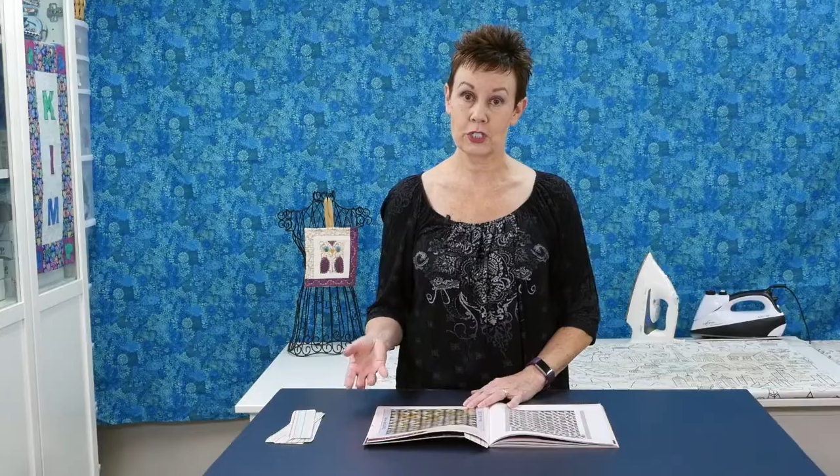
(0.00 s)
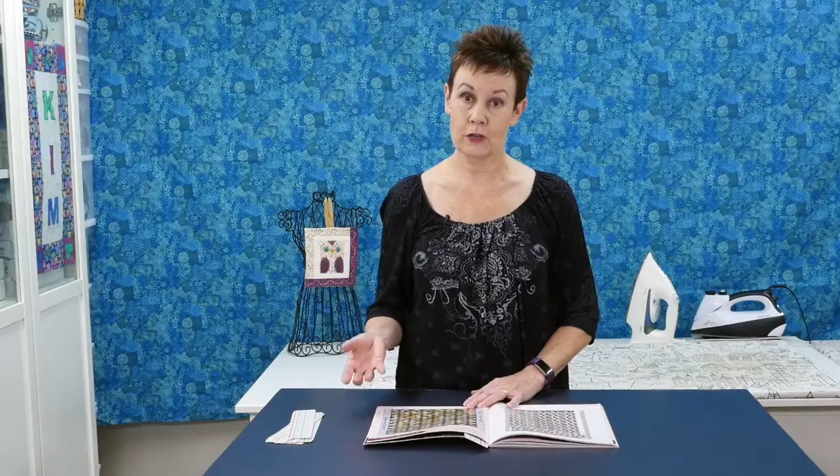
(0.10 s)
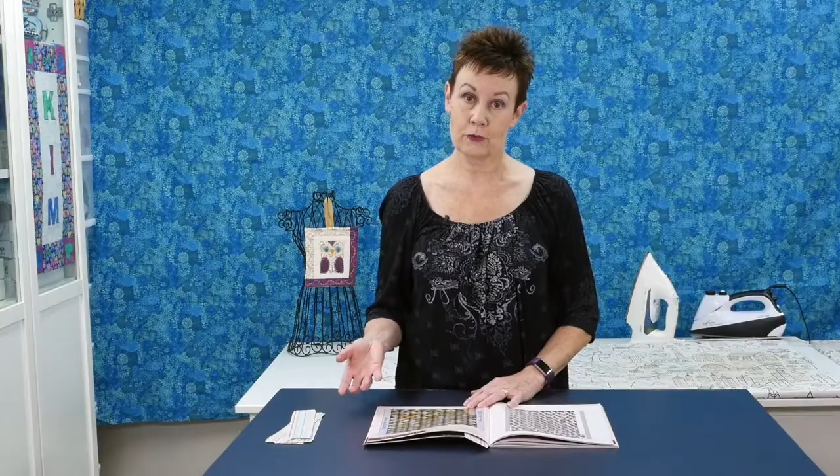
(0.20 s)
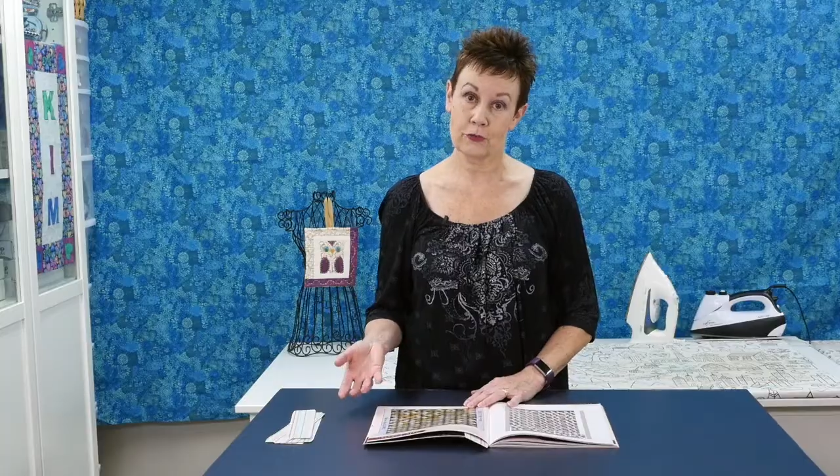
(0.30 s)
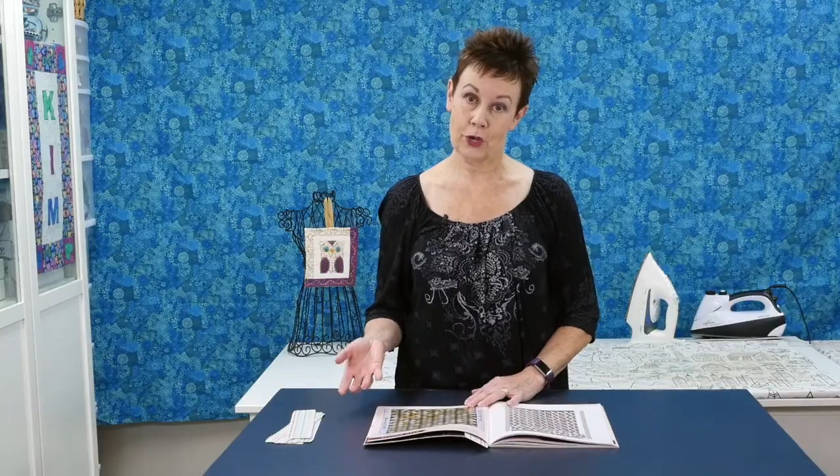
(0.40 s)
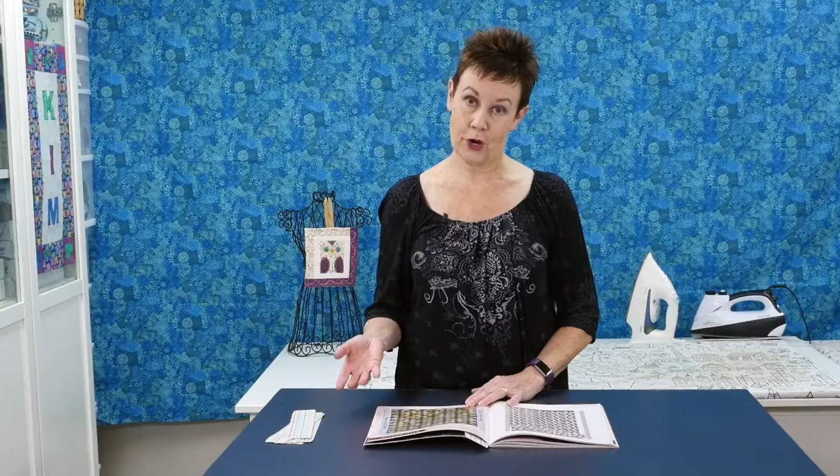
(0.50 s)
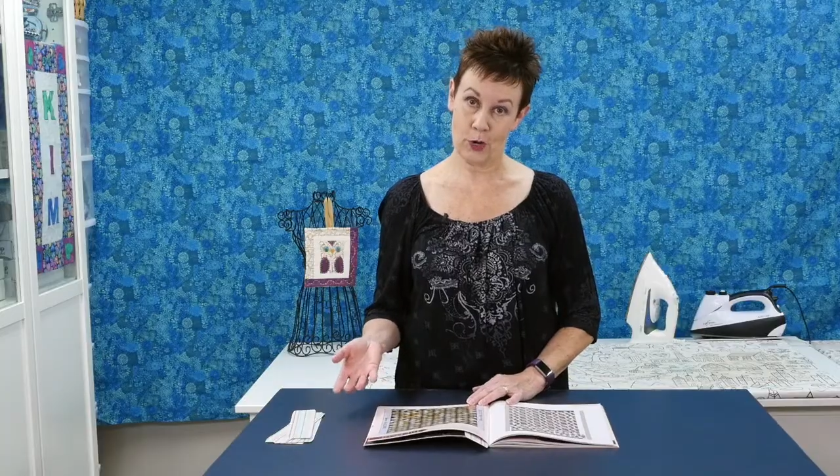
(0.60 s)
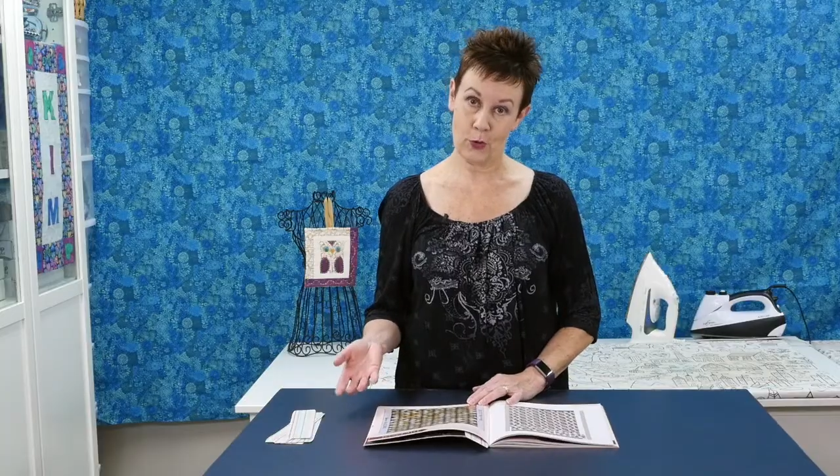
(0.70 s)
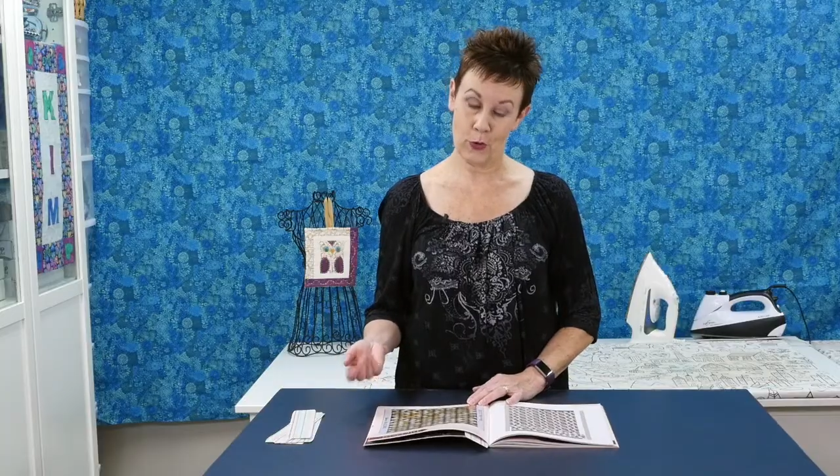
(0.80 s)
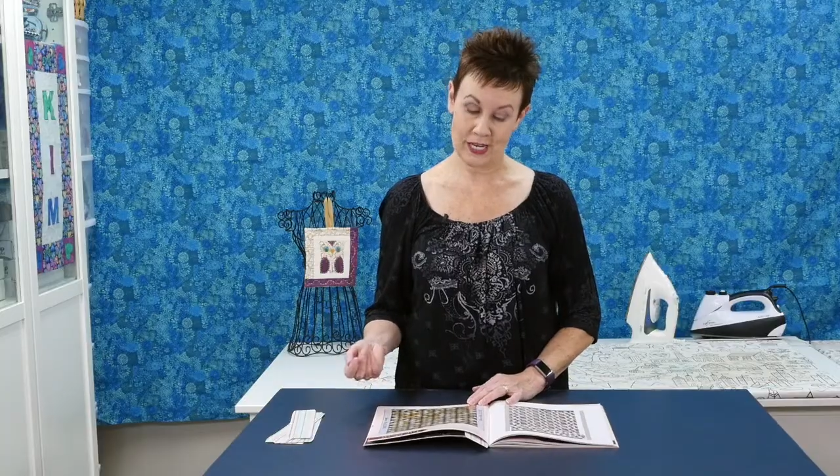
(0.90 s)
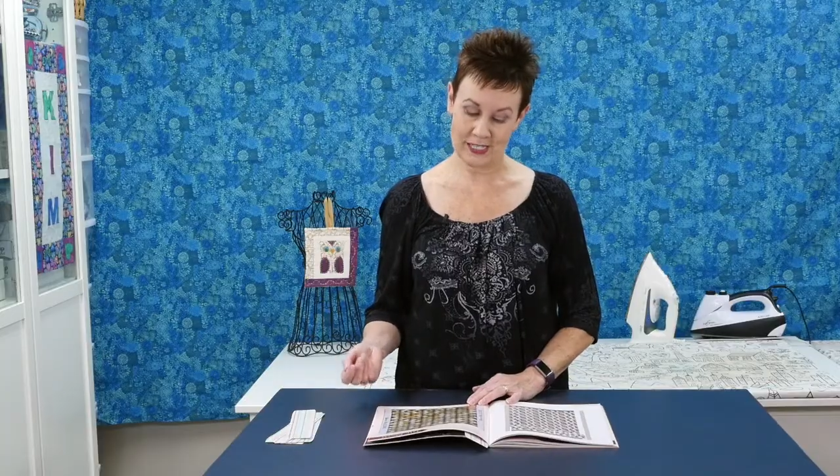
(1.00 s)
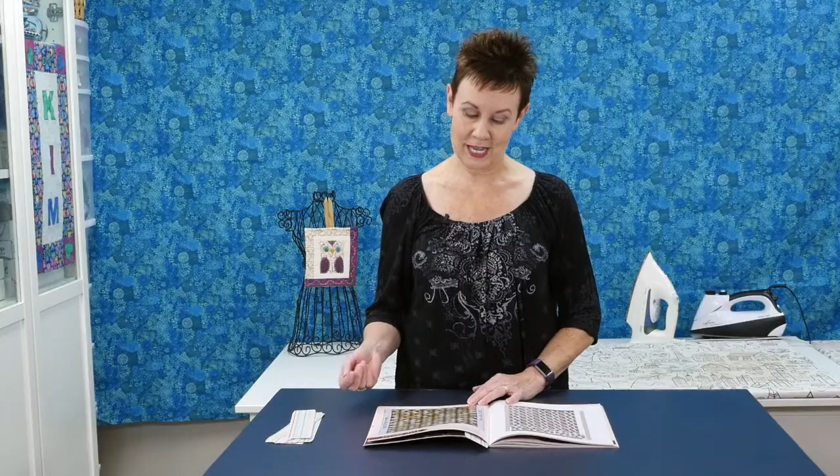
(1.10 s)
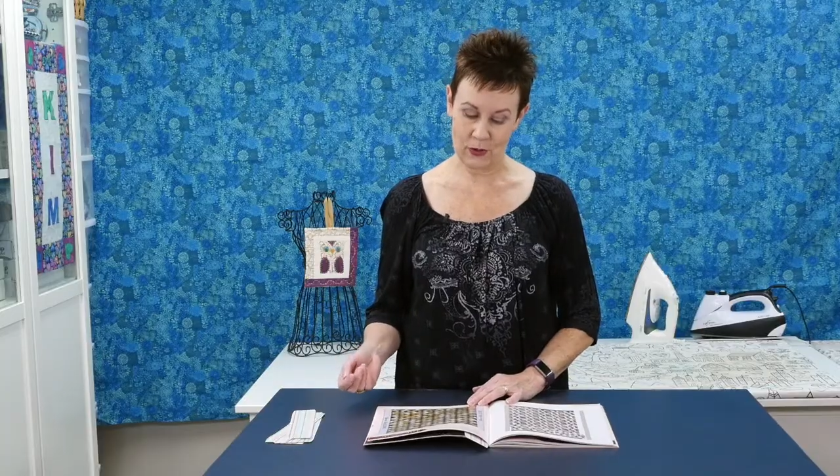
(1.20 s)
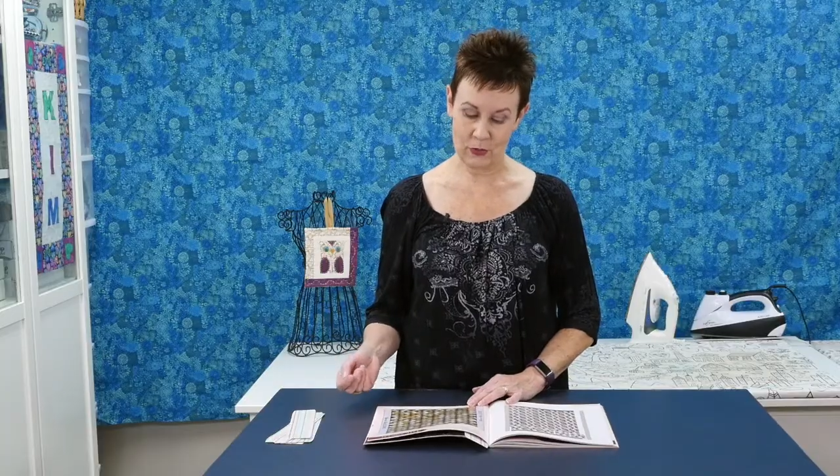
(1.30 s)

of her wedding day,